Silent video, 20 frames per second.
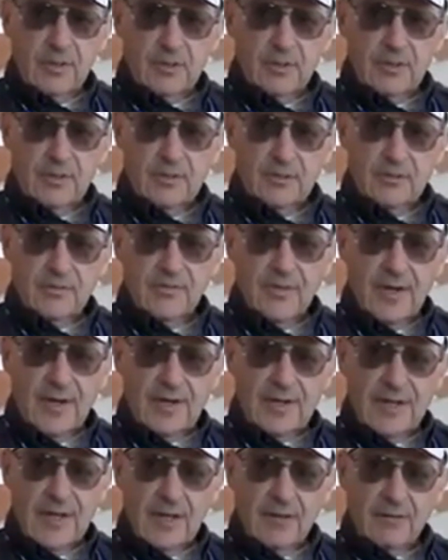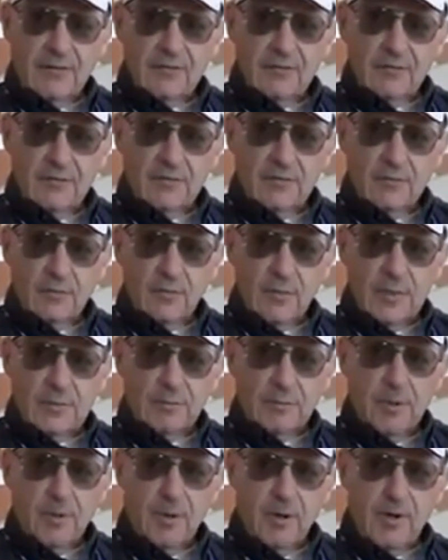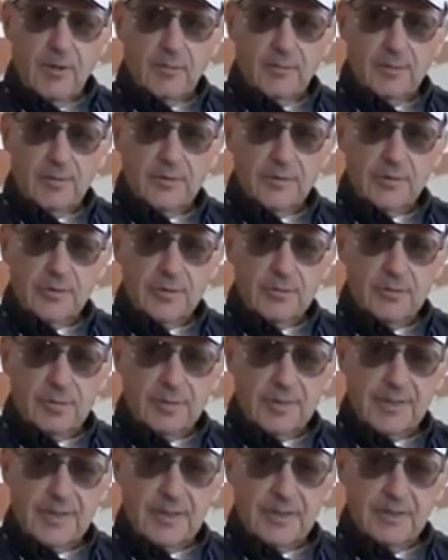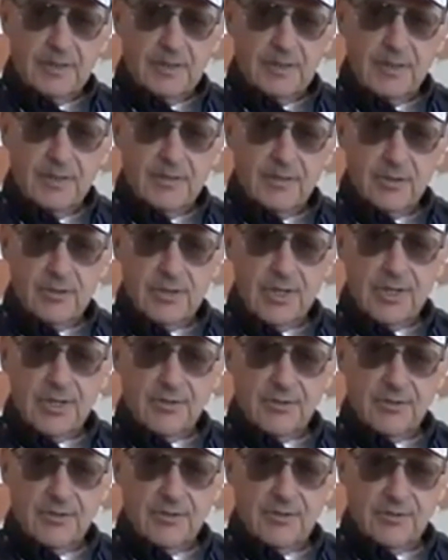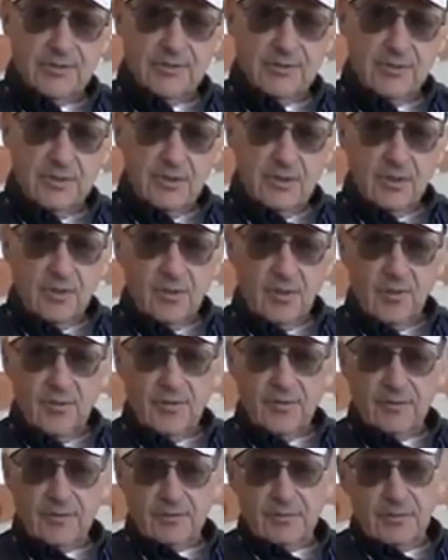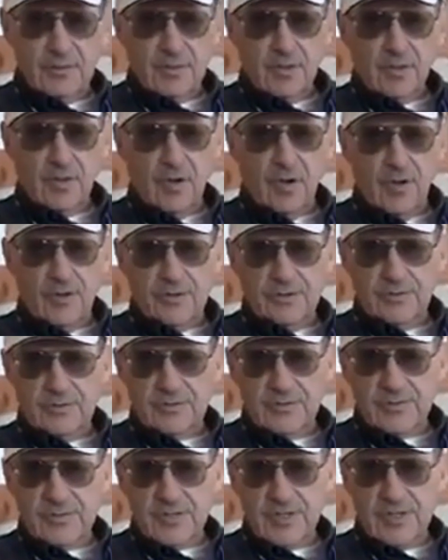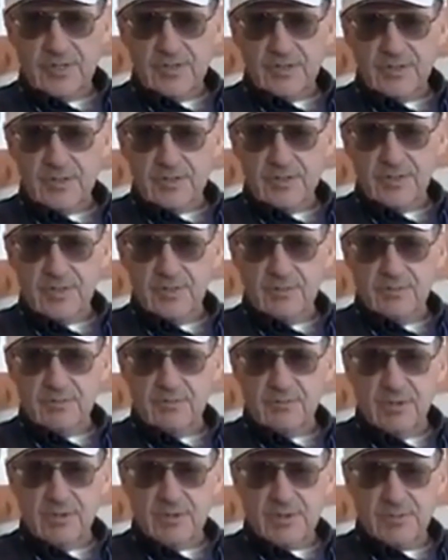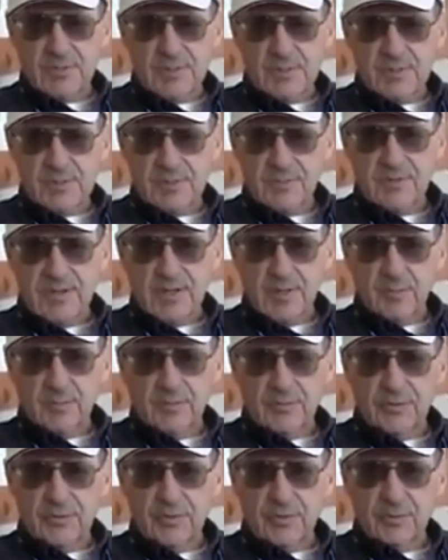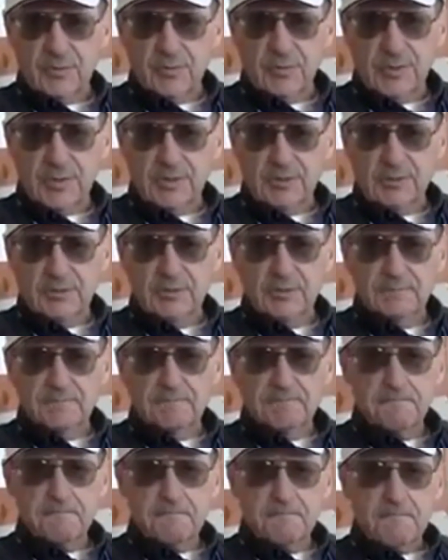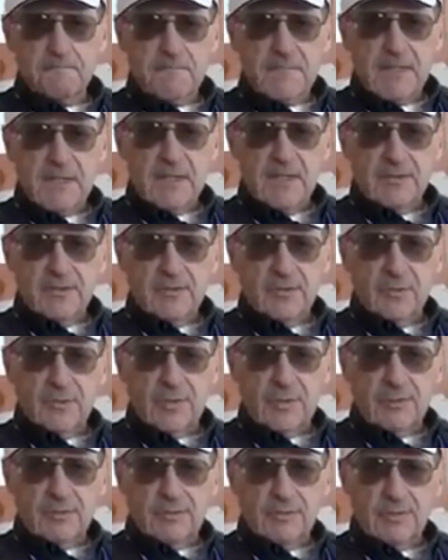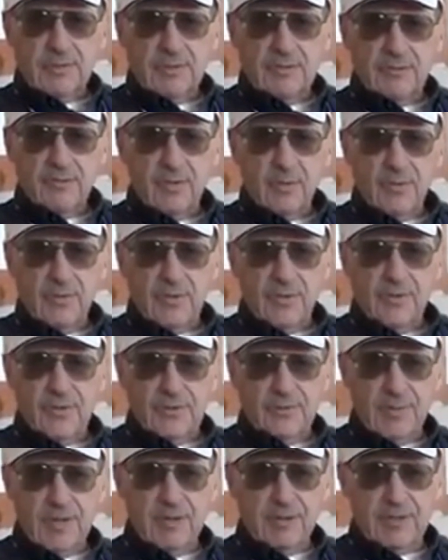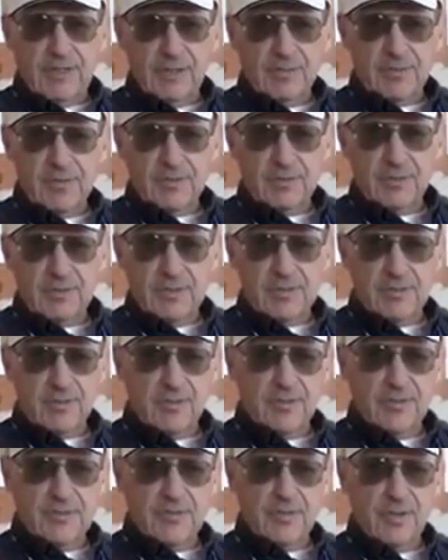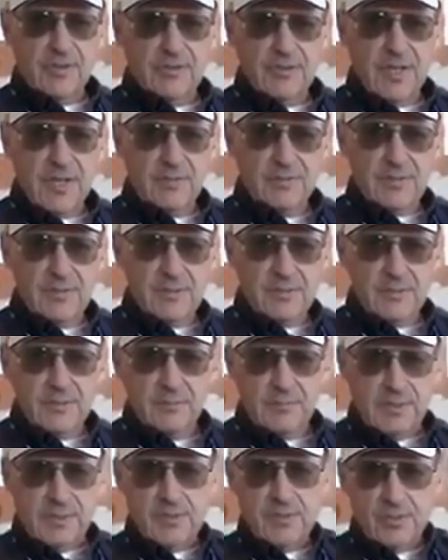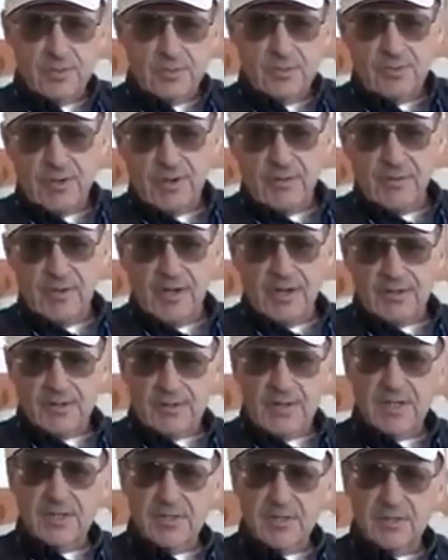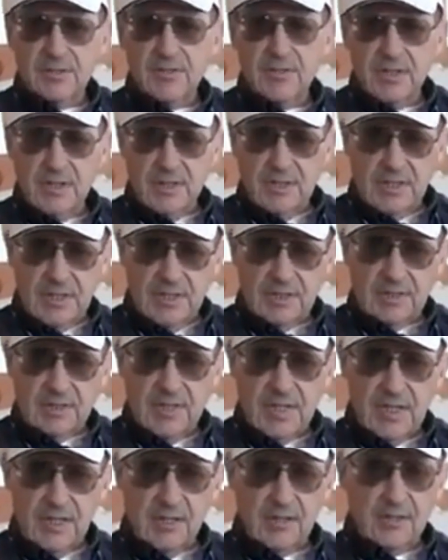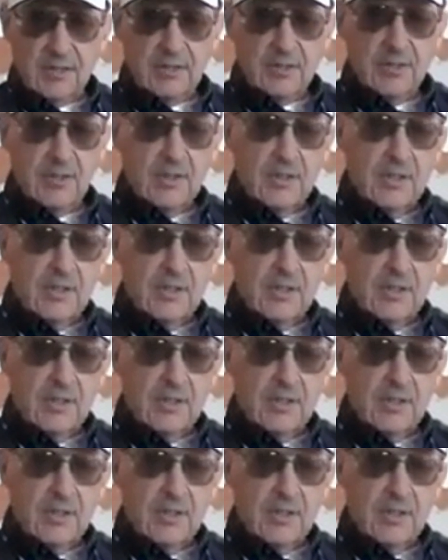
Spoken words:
to find out what part pollution played in the genesis or the cause of diseases in various species of animals and human beings. And so what I was looking for with all these biochemistries and all these autopsies and the big zoos around the United States and in Canada